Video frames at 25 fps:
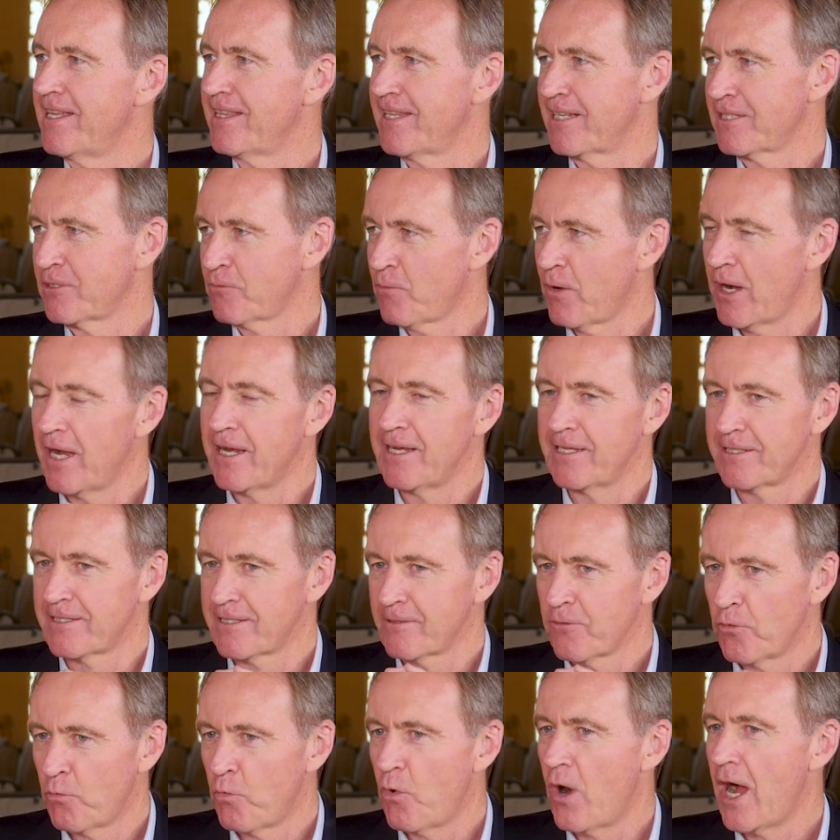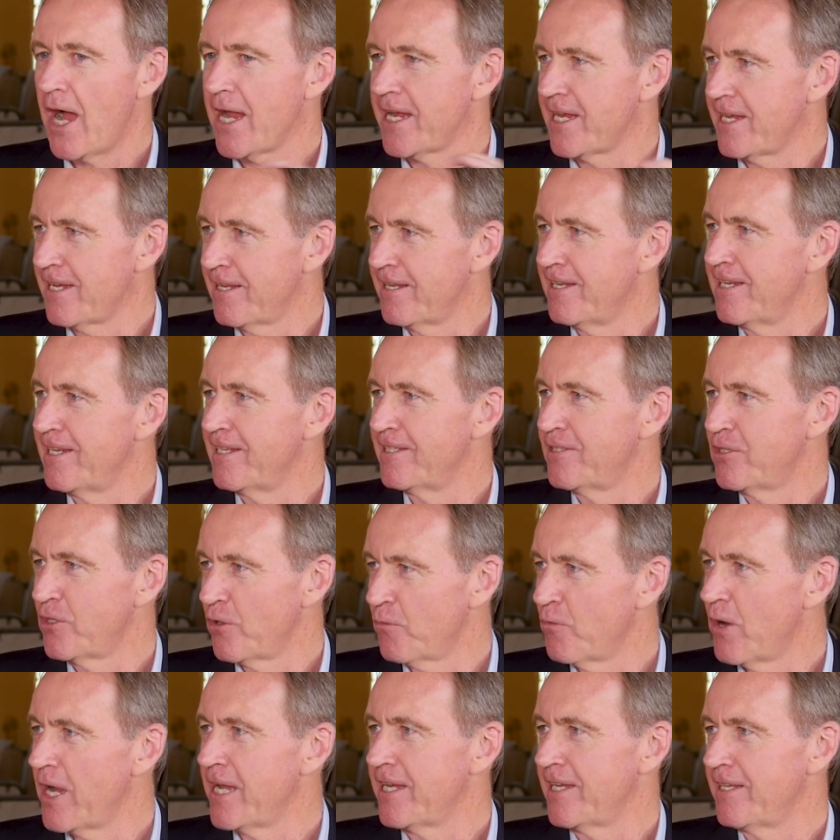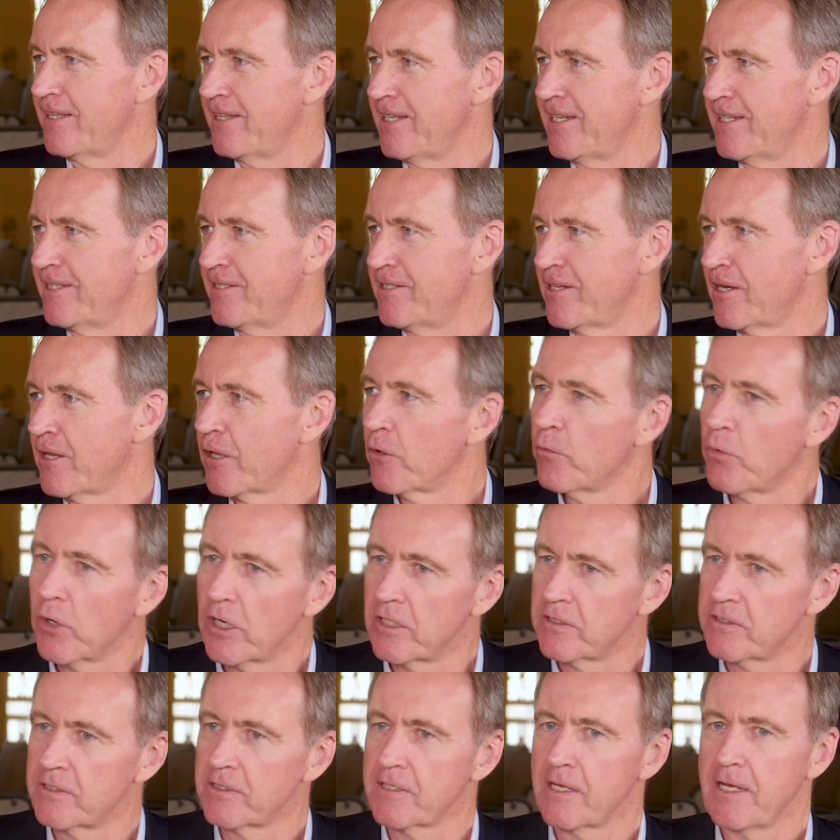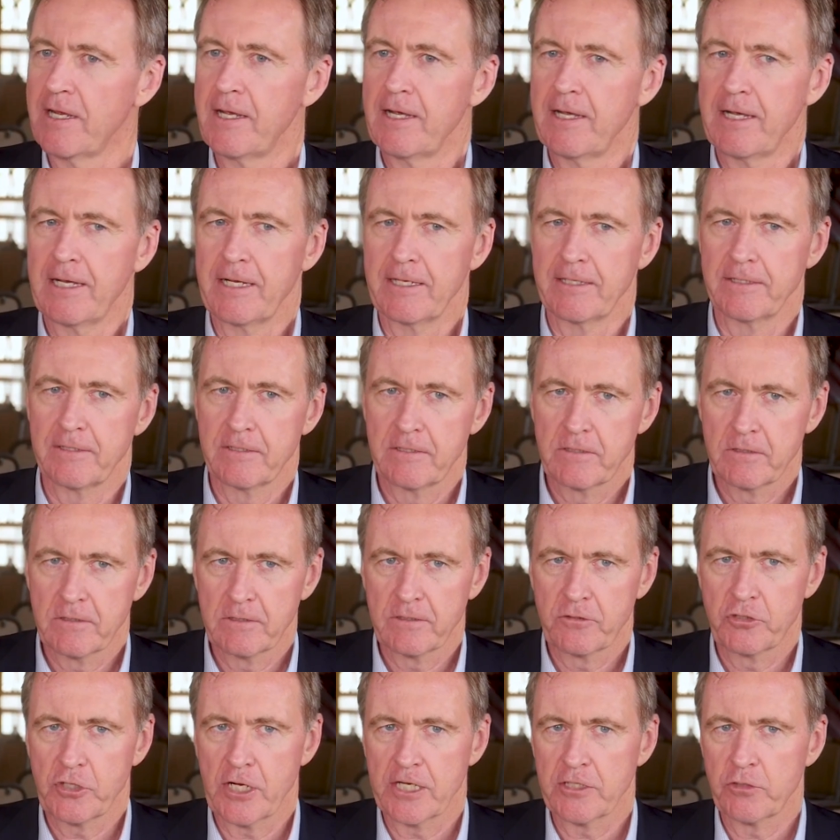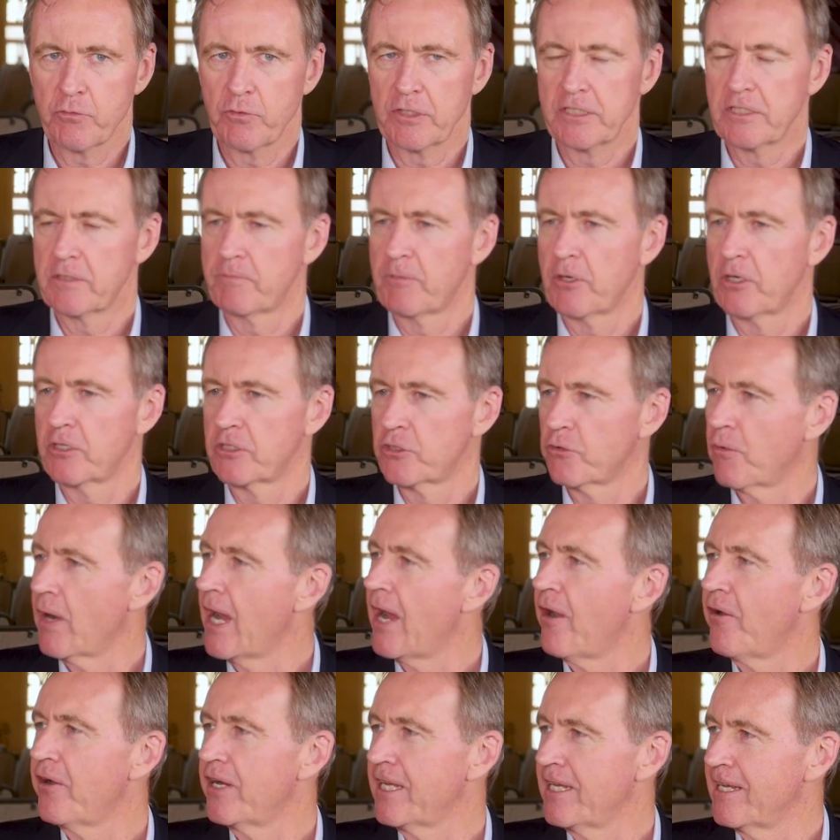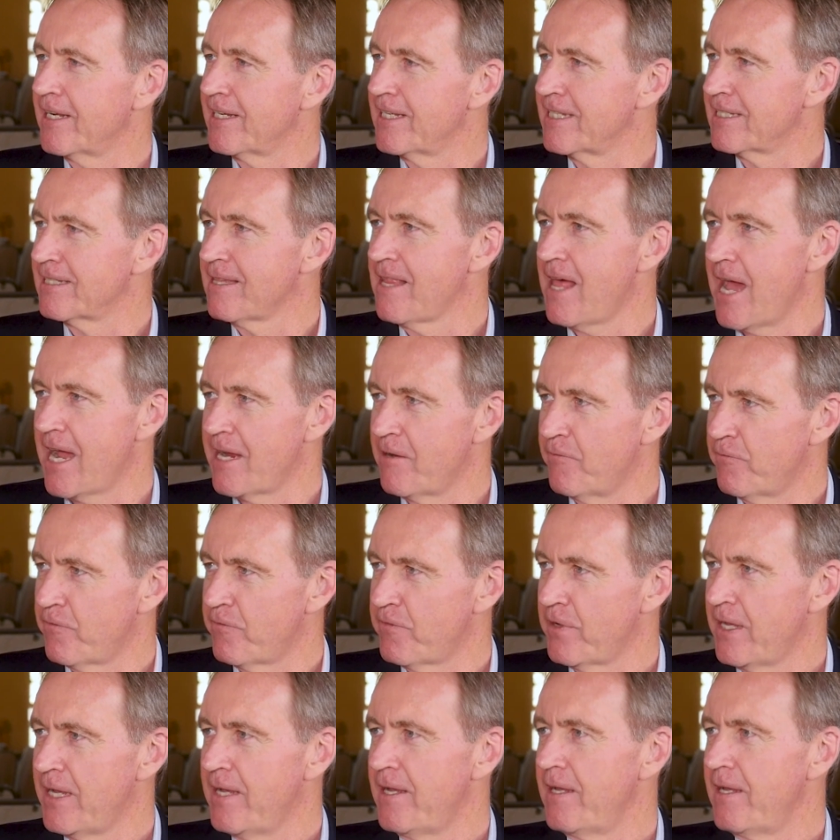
That's why it's Why He Leads the Way He Leads. In other words, his Jesuit spirituality and his life